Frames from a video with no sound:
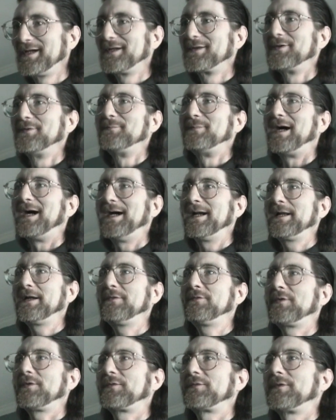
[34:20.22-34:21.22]
in the body,
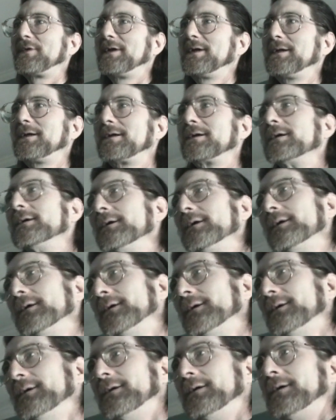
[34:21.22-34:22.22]
just like
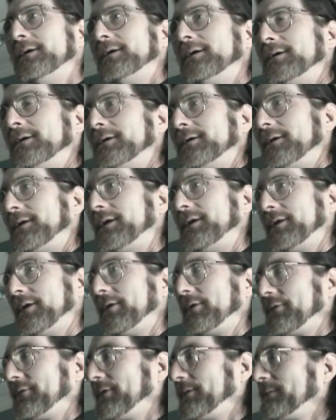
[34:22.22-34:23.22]

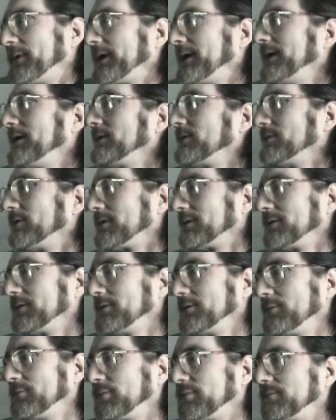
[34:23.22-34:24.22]
somebody
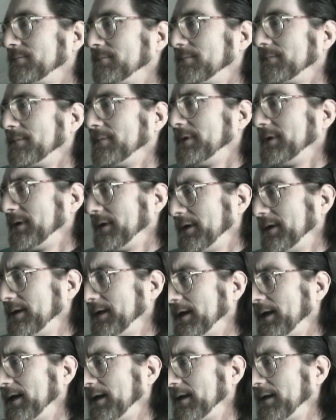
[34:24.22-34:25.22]
who you
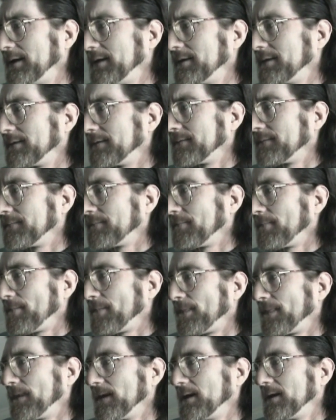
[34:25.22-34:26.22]
get it?
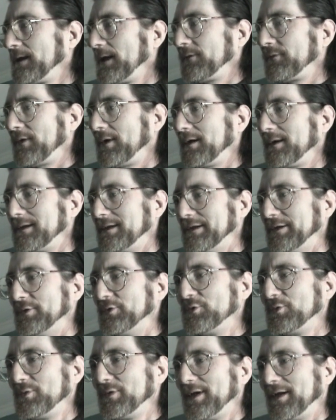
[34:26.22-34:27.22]
That's not
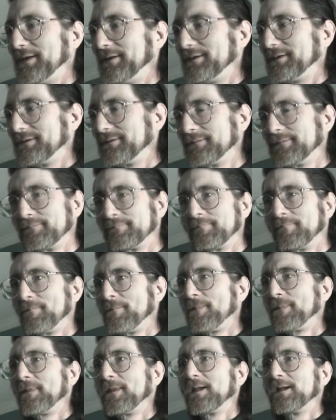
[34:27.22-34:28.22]
you.
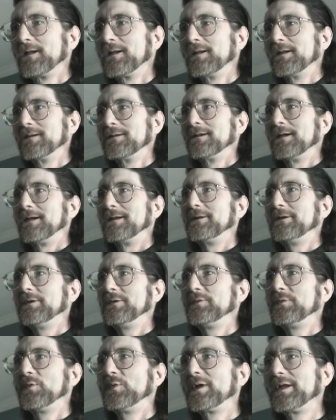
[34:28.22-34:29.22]

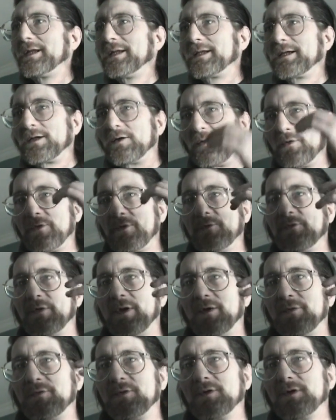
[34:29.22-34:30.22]
You really think all those
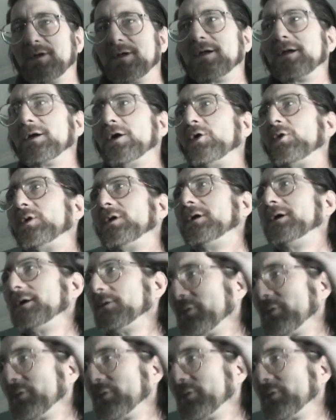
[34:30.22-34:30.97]
thoughts are going to go on